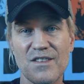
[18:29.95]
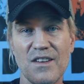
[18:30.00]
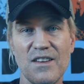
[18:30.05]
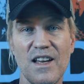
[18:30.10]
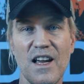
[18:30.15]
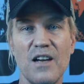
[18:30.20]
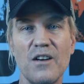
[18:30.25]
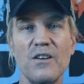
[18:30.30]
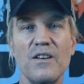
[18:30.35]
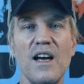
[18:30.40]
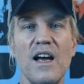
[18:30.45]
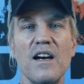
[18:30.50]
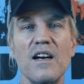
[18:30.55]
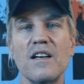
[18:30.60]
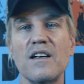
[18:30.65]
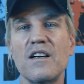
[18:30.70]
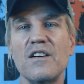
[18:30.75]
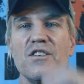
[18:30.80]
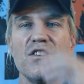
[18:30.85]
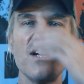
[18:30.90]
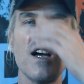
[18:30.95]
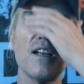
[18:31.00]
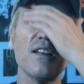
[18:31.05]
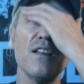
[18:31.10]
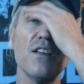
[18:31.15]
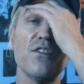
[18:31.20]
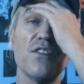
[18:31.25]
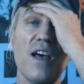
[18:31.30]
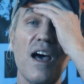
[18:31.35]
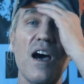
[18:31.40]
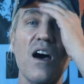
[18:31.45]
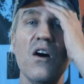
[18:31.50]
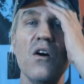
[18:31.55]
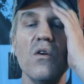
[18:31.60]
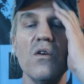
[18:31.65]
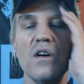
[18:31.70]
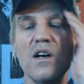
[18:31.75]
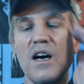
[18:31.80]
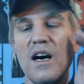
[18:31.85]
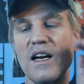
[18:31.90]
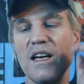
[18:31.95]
to the internet and could check this out,